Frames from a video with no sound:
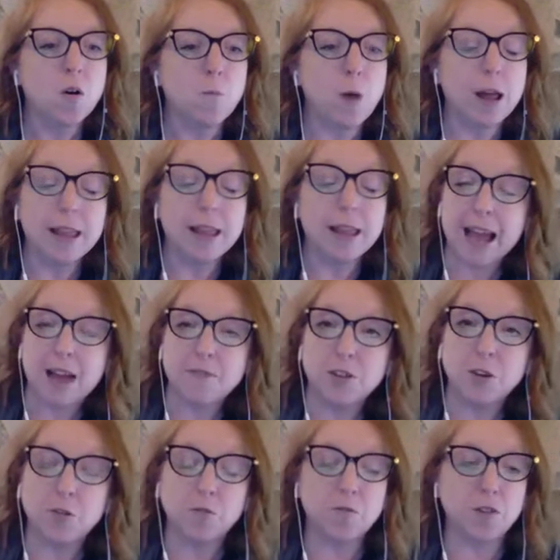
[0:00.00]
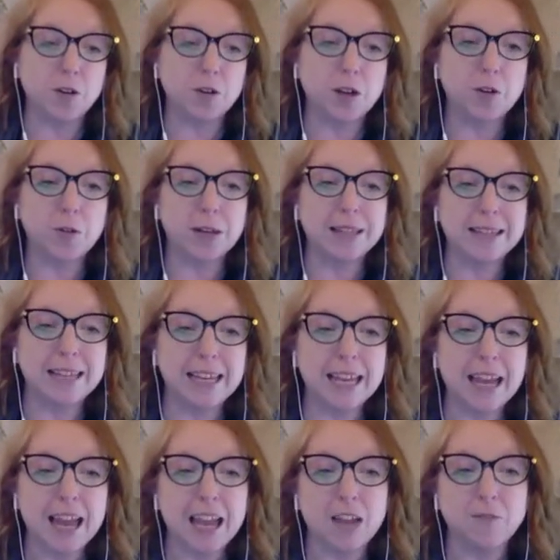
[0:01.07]
While I have you, very
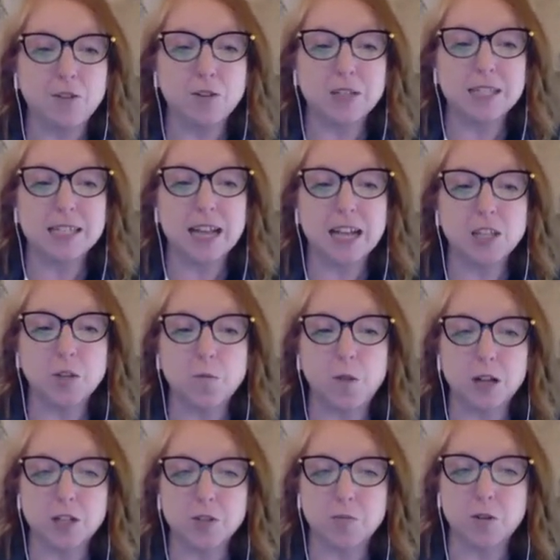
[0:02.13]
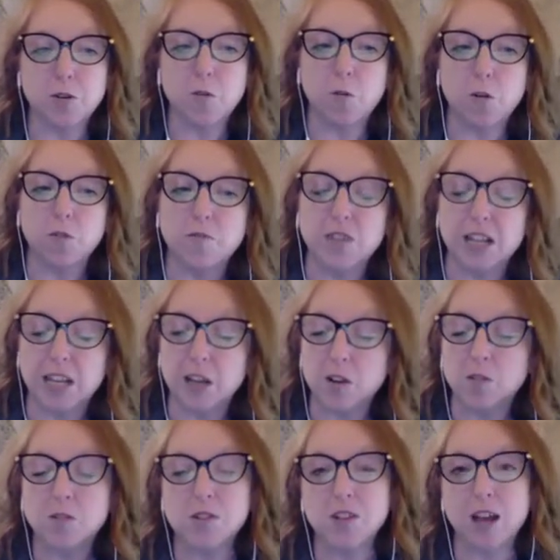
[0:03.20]
quickly, if you decide you want to record
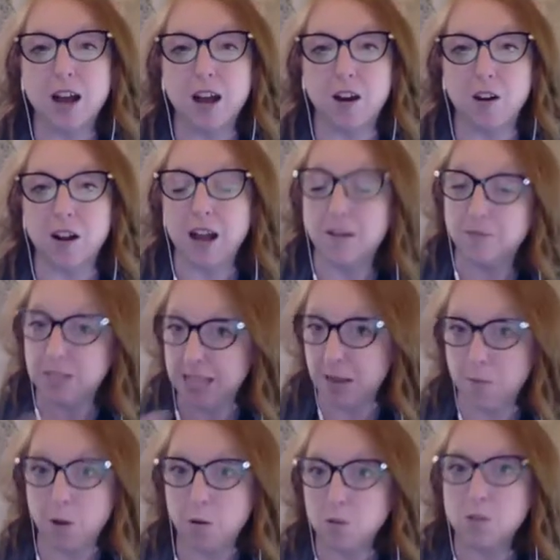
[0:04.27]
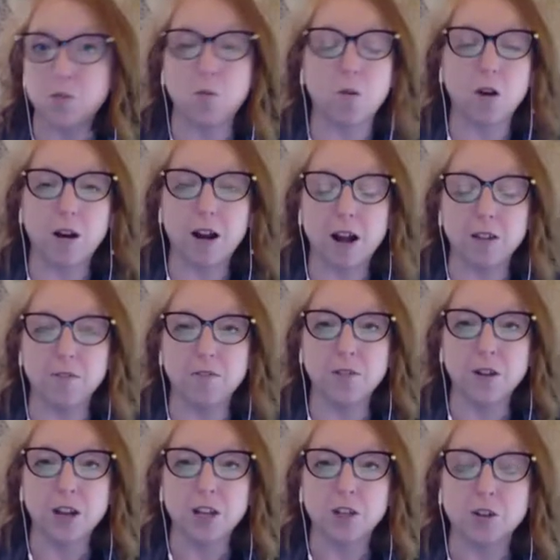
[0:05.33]
videos of demos or of
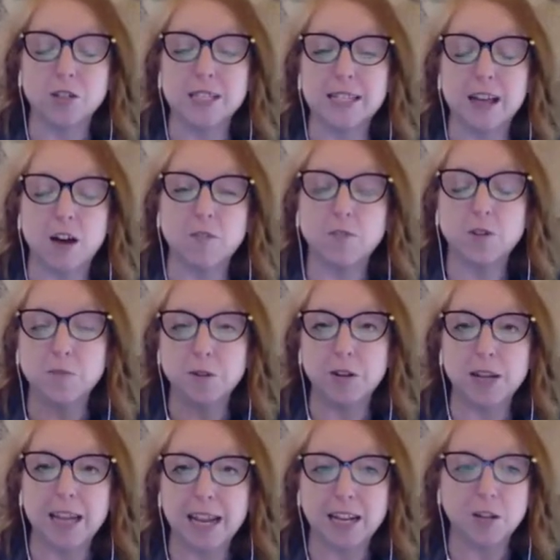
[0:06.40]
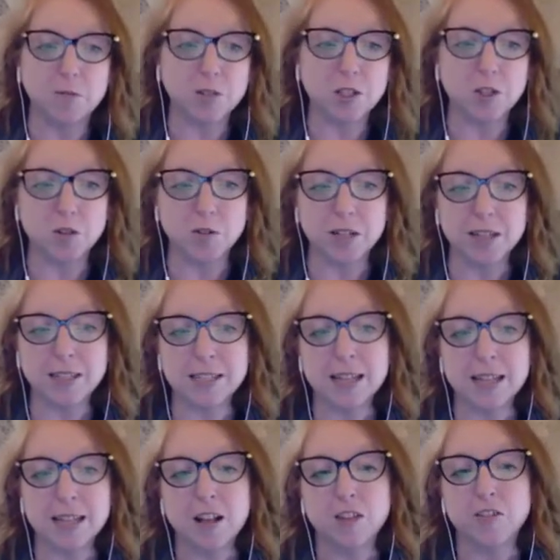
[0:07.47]
yourself communicating with students,
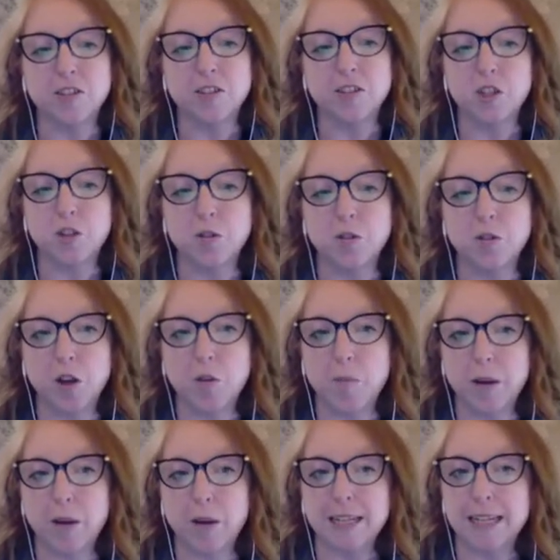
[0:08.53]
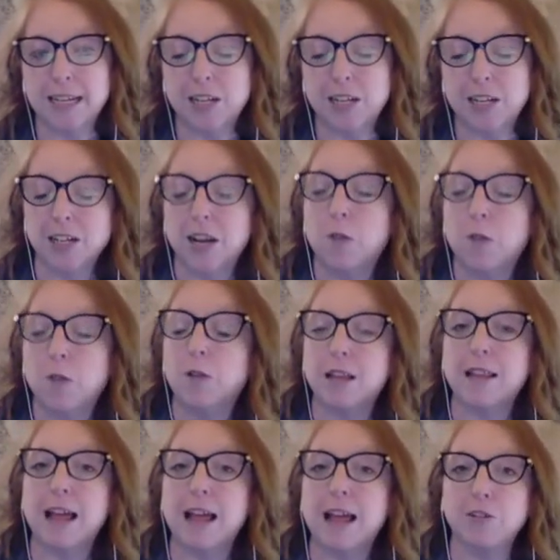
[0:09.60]
the Studio button here
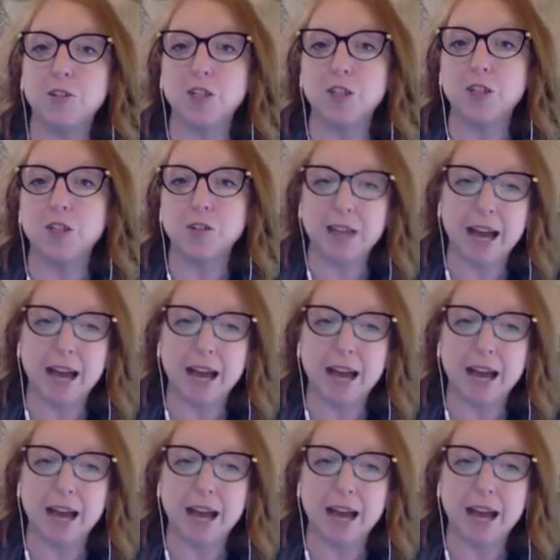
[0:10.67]
will allow you to do